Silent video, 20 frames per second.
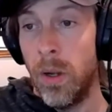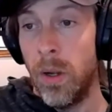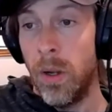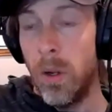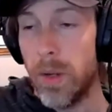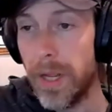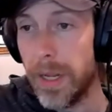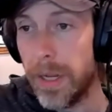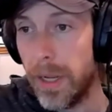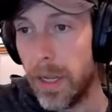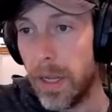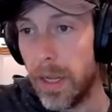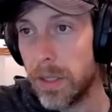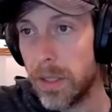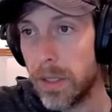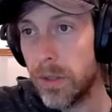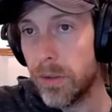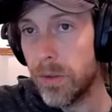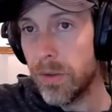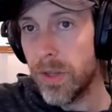Okay,
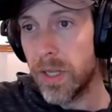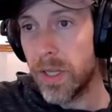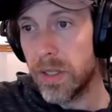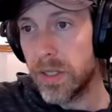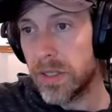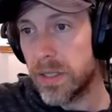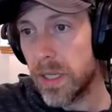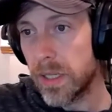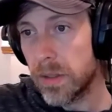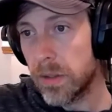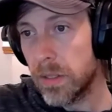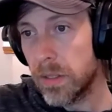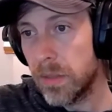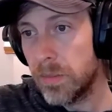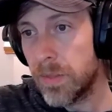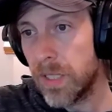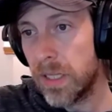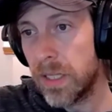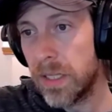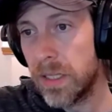another thing in this technical
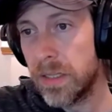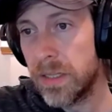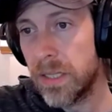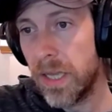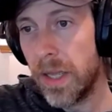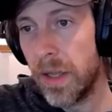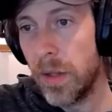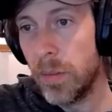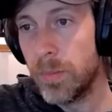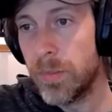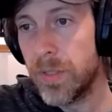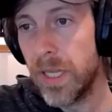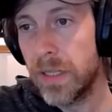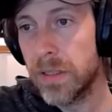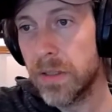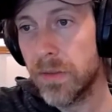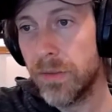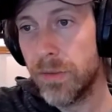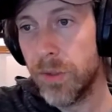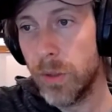update is the help
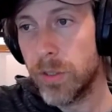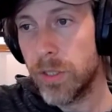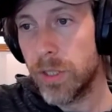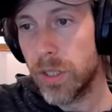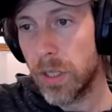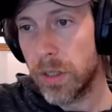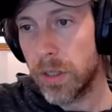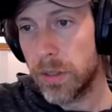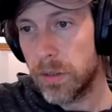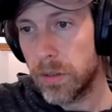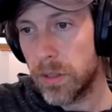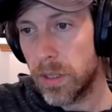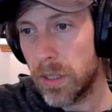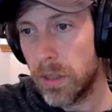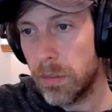desk flowchart.